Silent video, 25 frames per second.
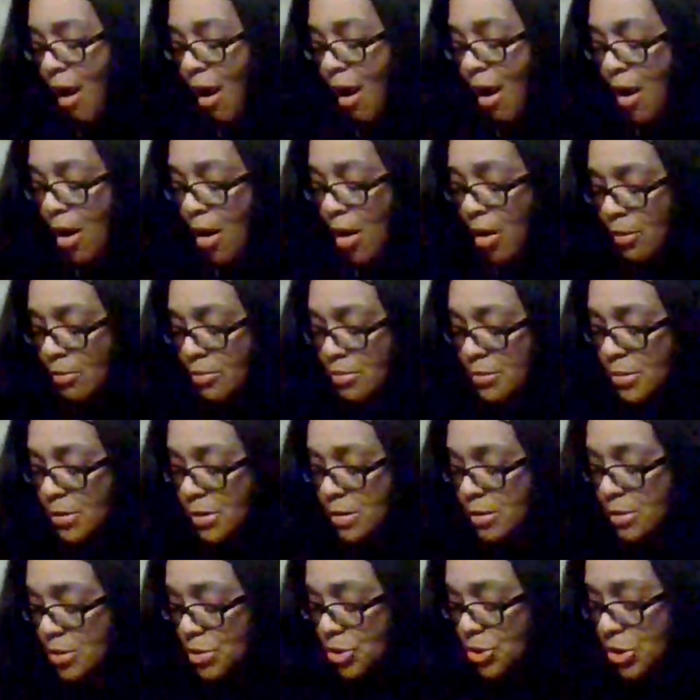Um,
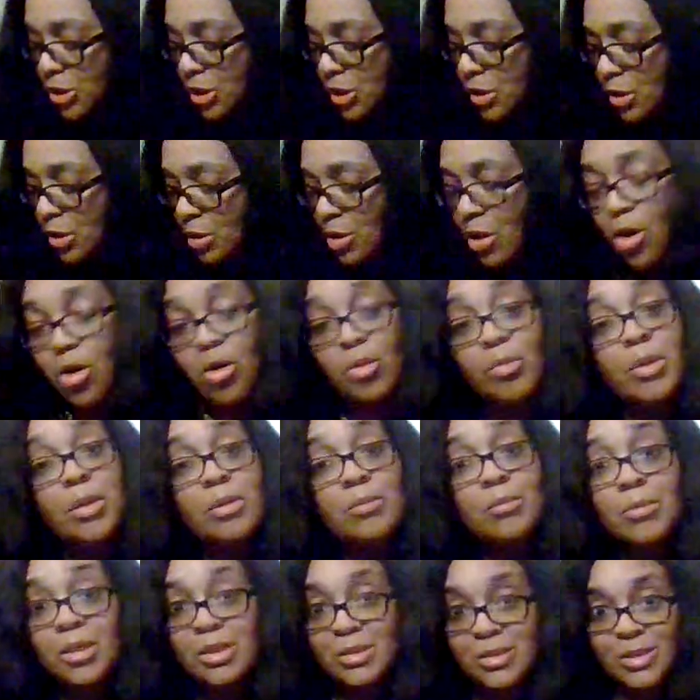Sheena
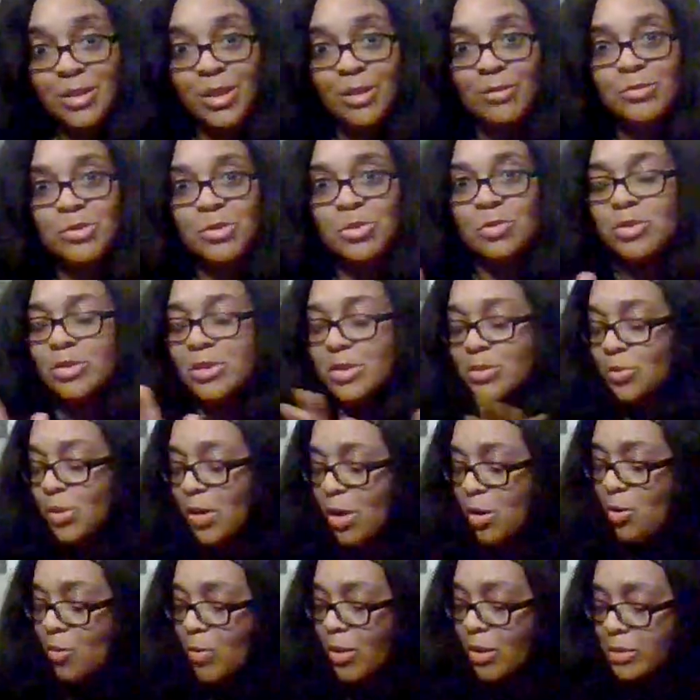Coleman, much love to you as
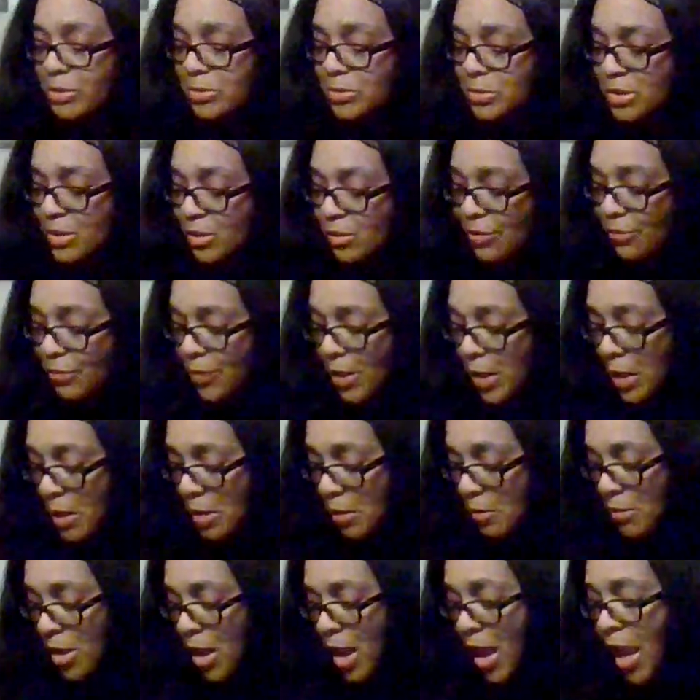well. Welcome to the
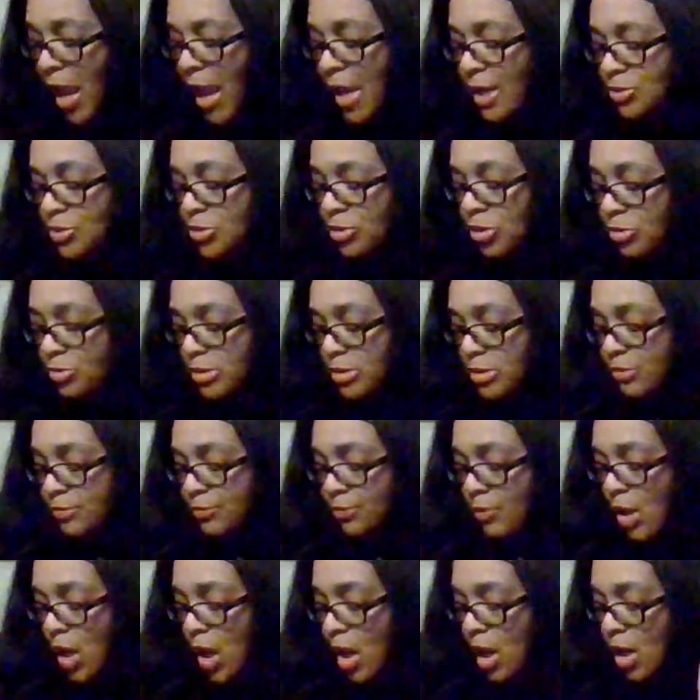fam. And
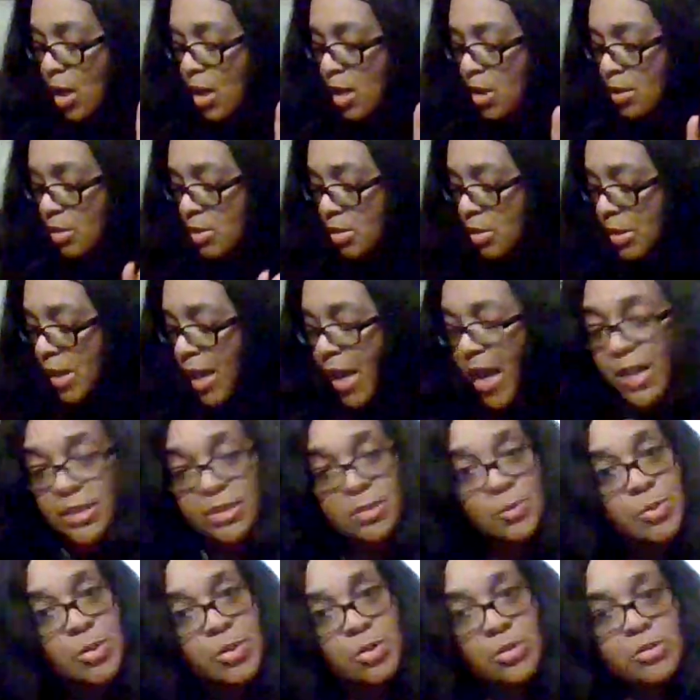Joseph uh,
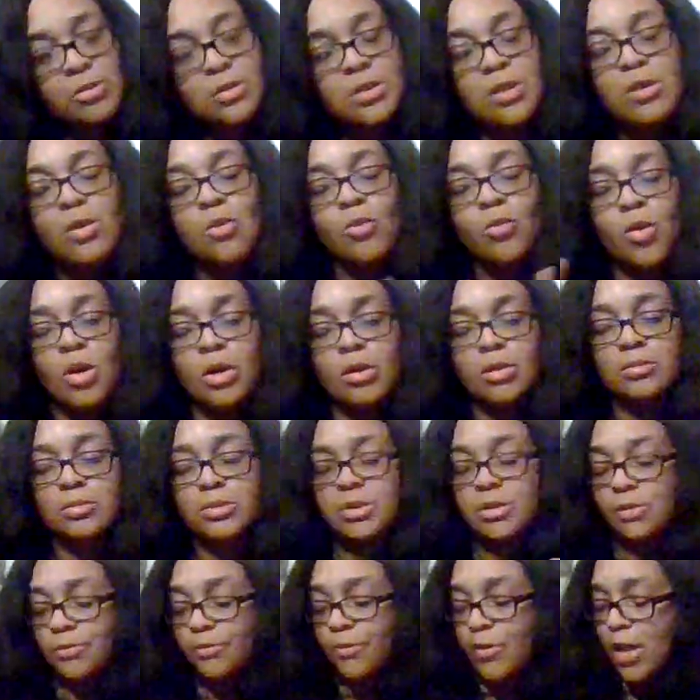Naz Pierce, welcome
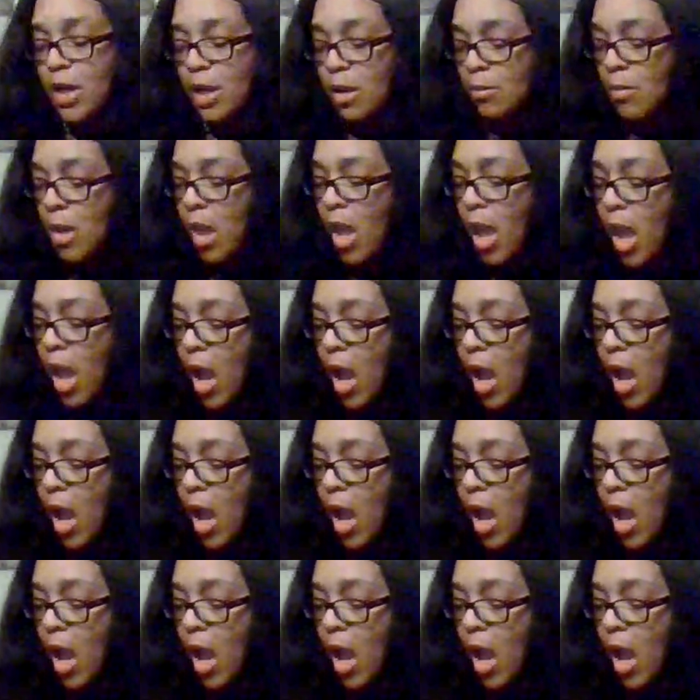to the fam.